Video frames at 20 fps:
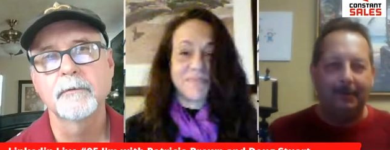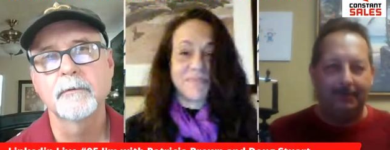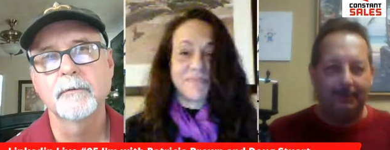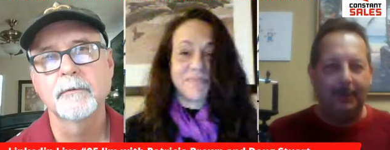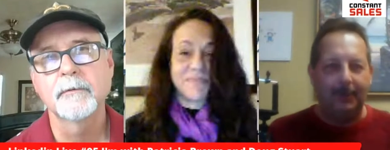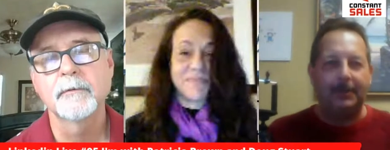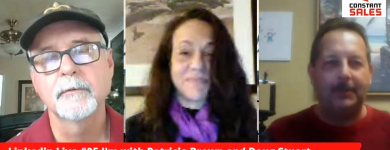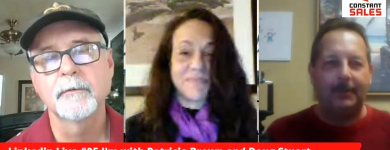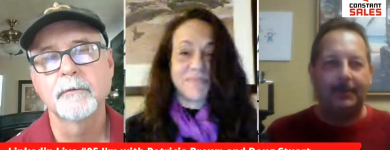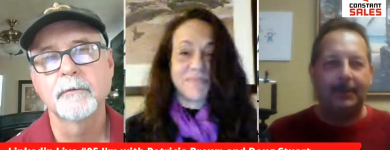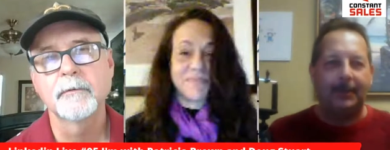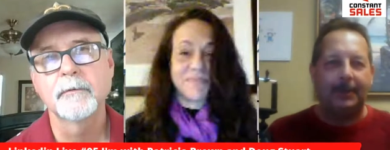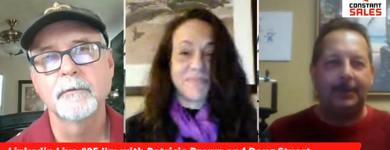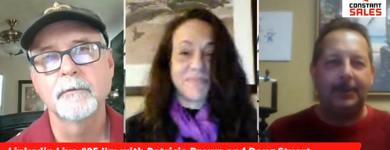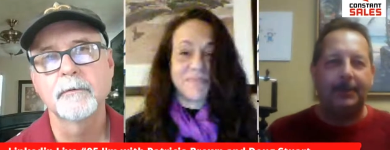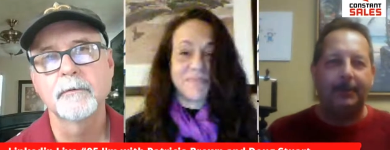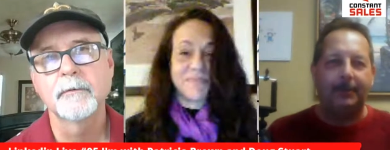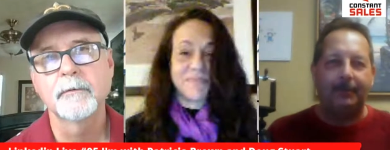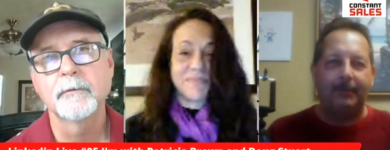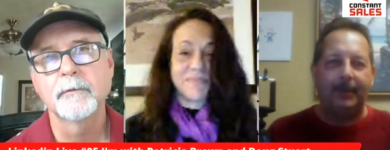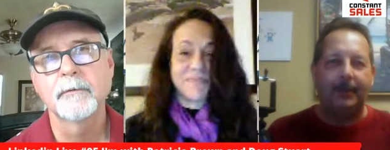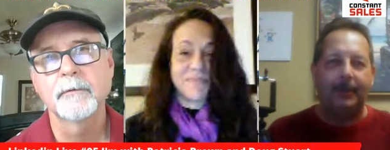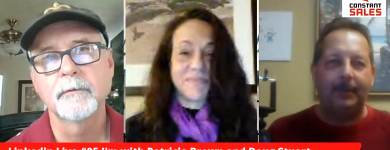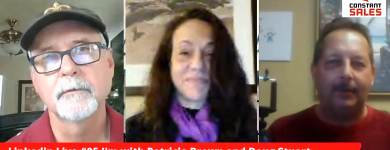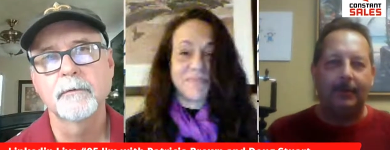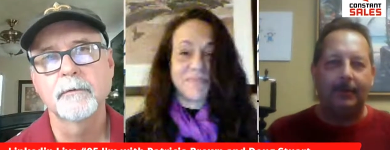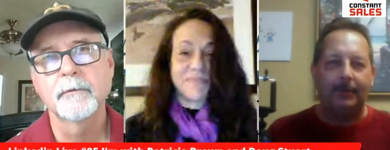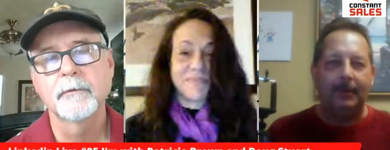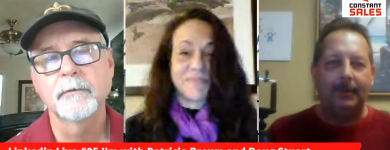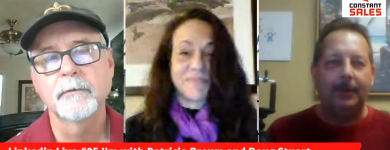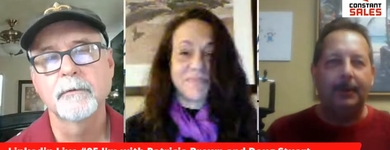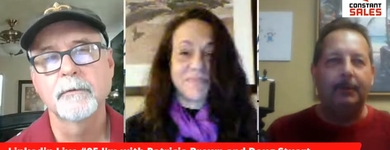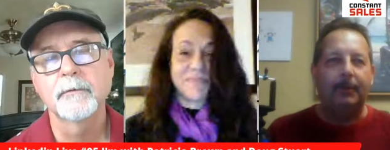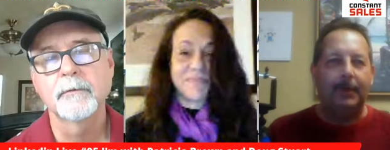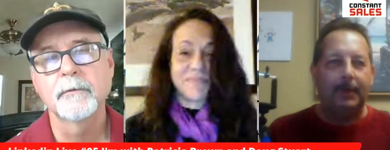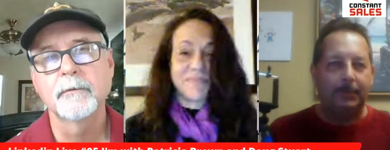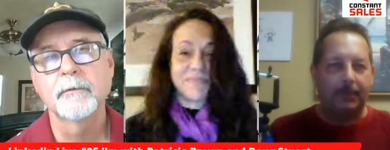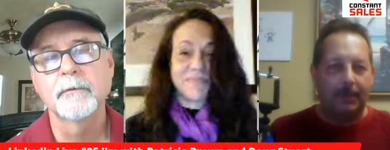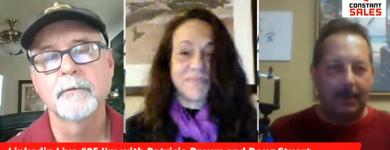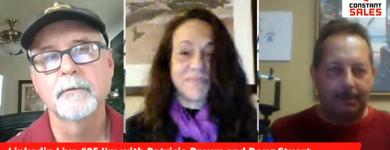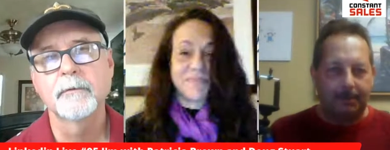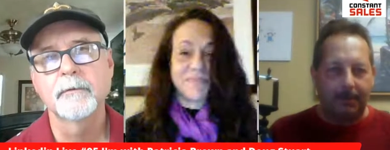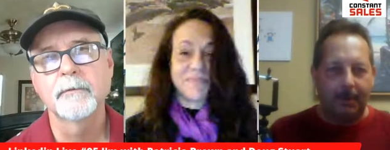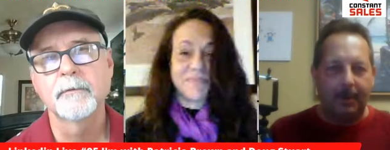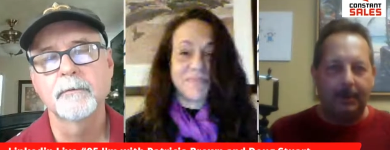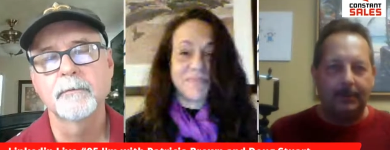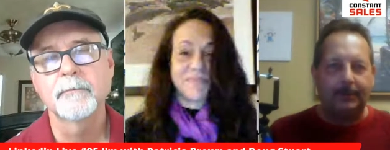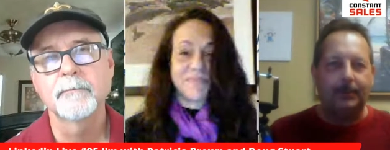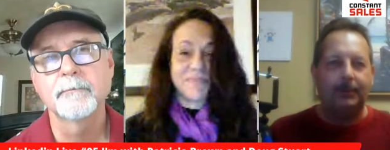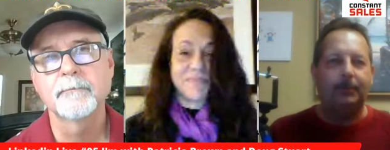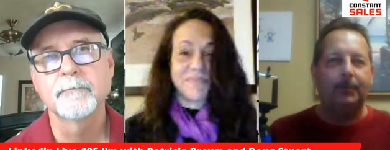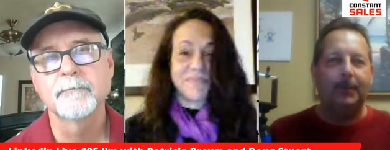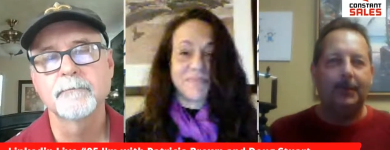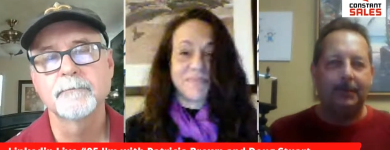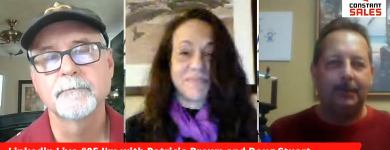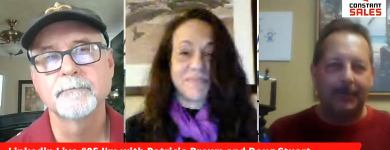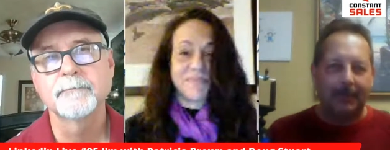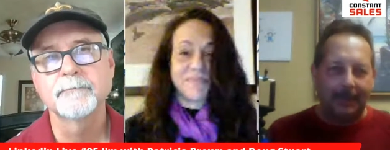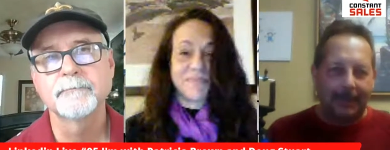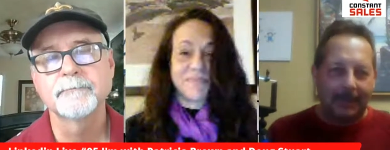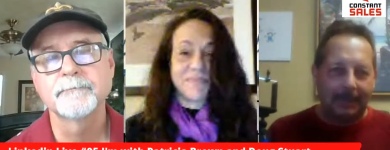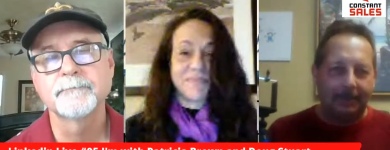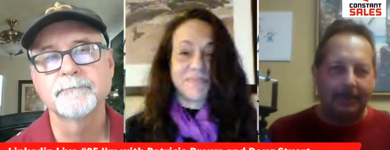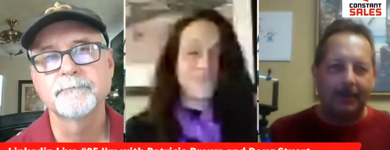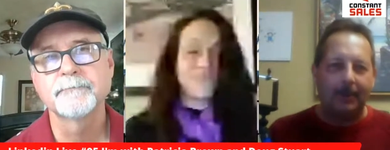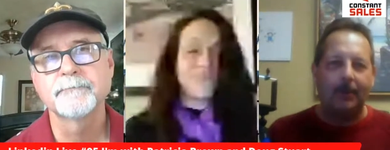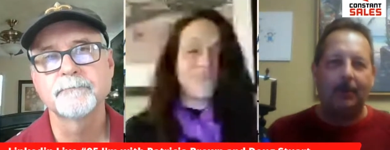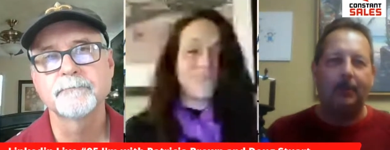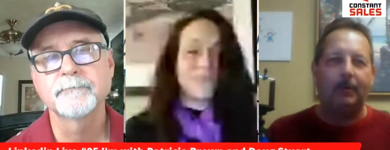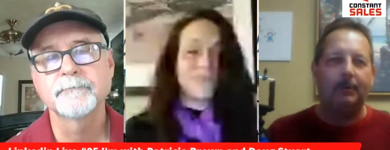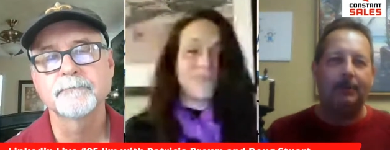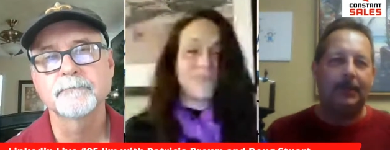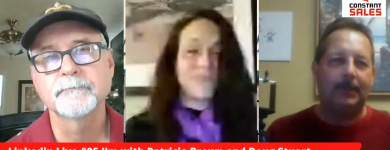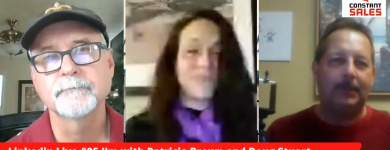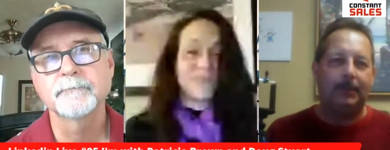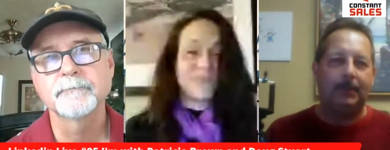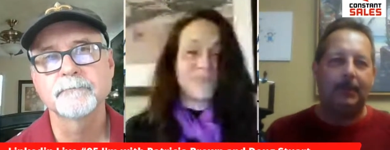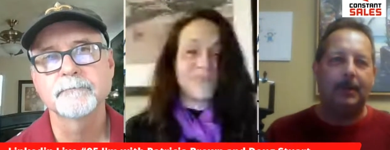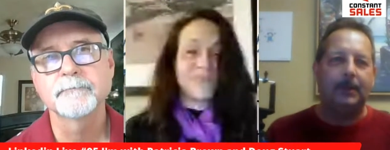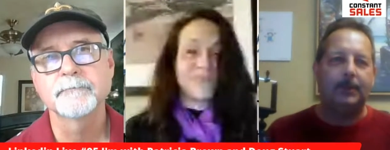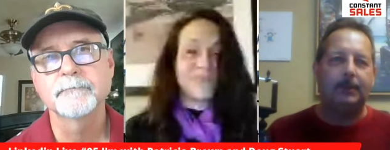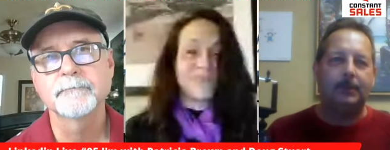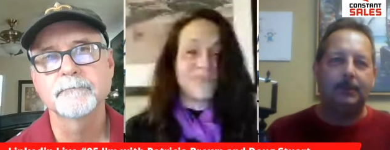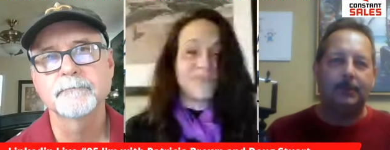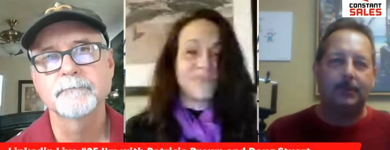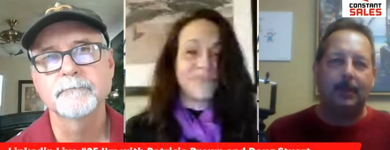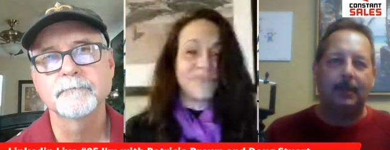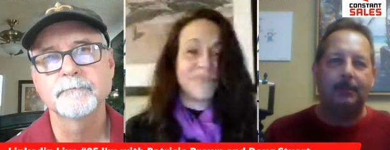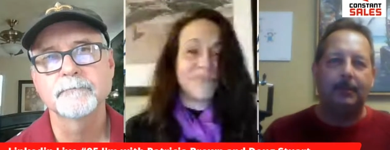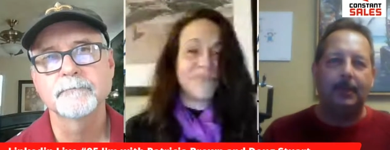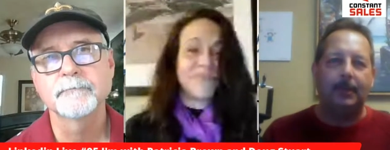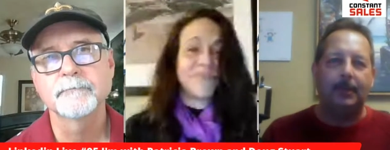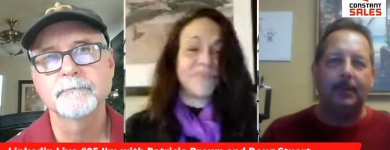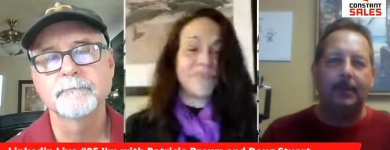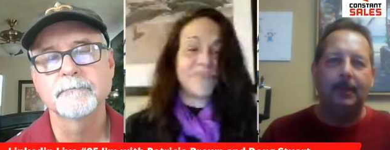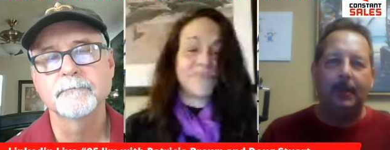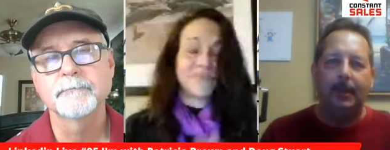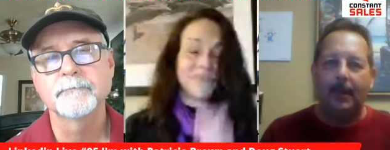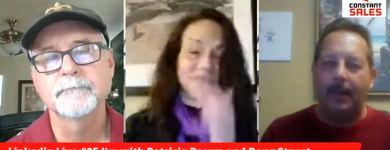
Speaker 1: with the click of your finger, whether you want to pause it, whether you want to keep it going, whether you want to do something.